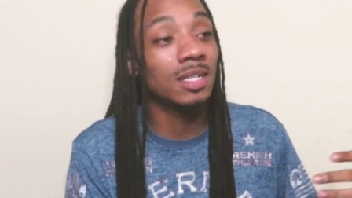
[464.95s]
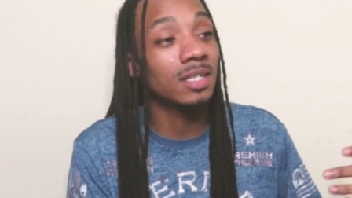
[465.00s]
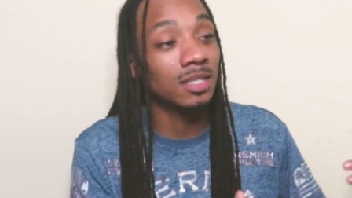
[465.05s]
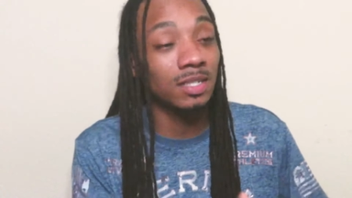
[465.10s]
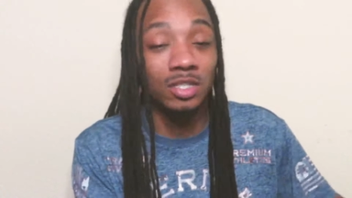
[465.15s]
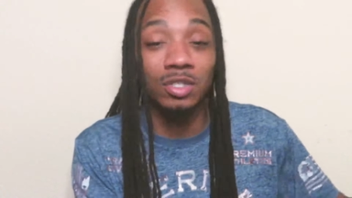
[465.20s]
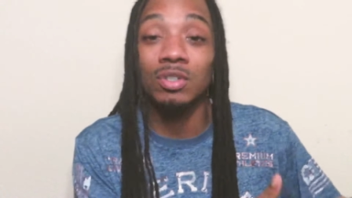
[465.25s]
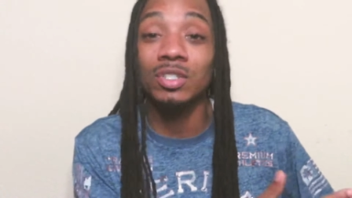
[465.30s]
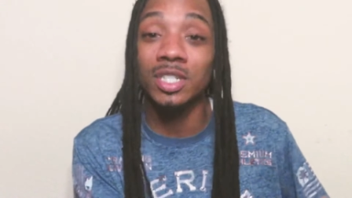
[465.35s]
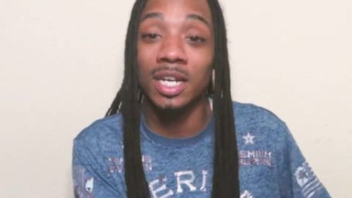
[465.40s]
This
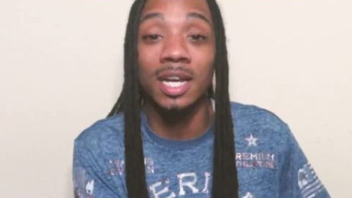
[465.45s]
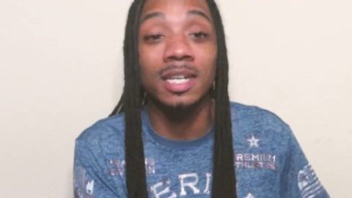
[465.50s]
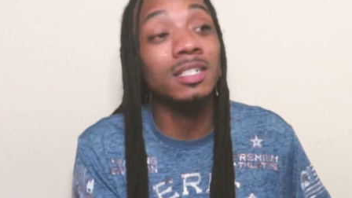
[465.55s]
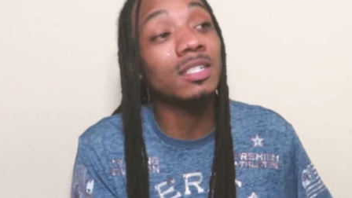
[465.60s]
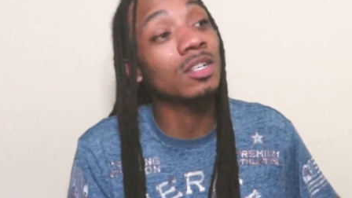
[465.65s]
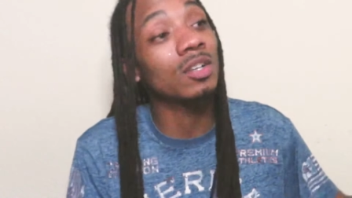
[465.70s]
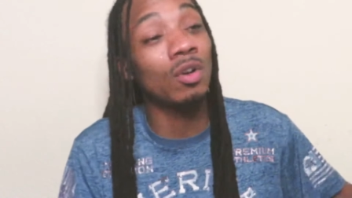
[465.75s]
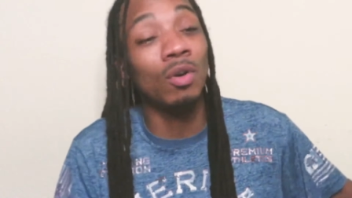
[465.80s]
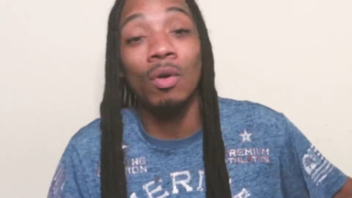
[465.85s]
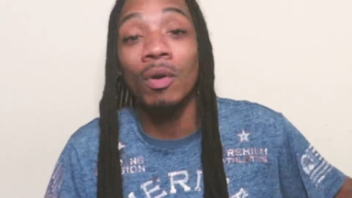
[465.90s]
is your chance
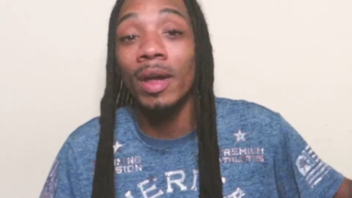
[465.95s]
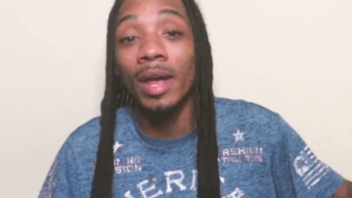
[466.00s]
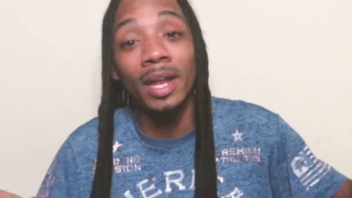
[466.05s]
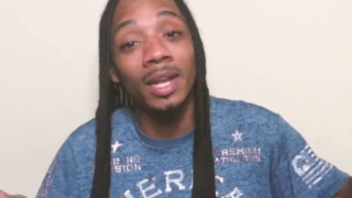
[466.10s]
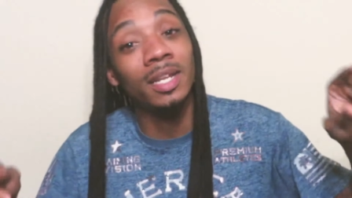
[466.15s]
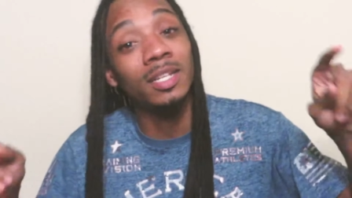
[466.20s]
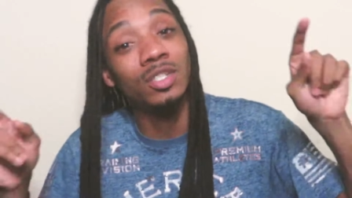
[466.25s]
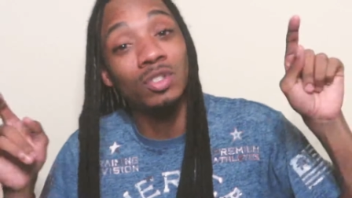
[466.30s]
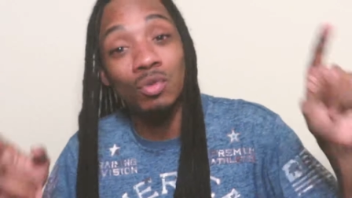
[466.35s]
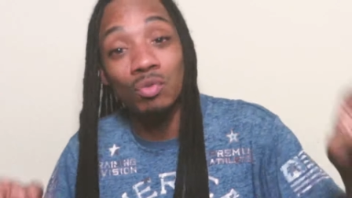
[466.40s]
to go ahead
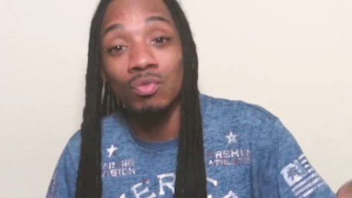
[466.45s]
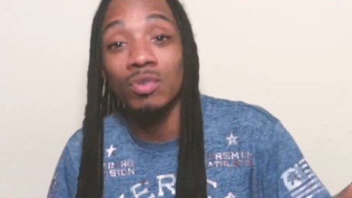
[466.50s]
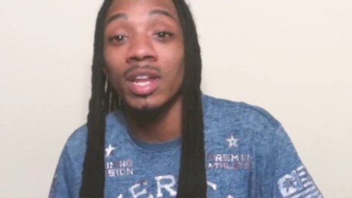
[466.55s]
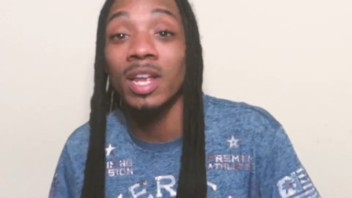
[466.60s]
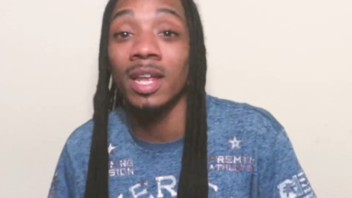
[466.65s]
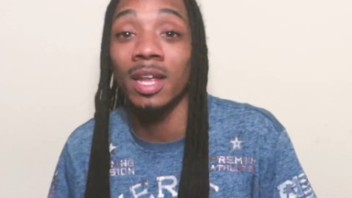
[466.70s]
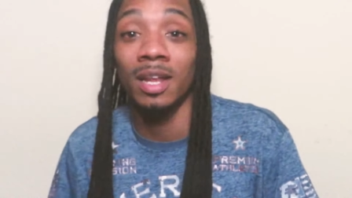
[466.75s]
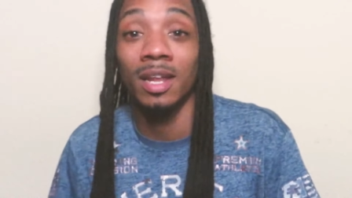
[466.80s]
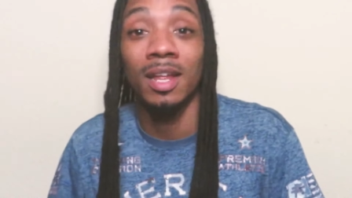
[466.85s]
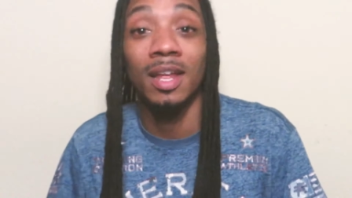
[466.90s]
and tune
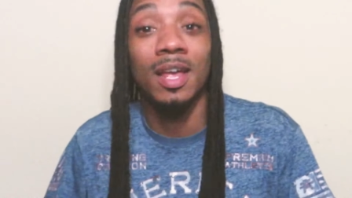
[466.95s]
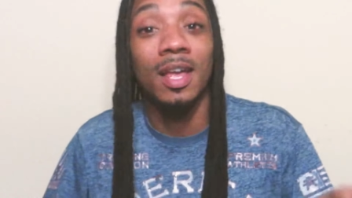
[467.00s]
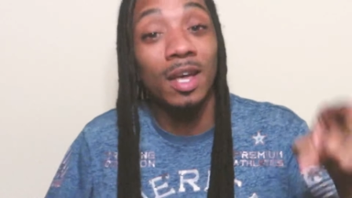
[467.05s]
in.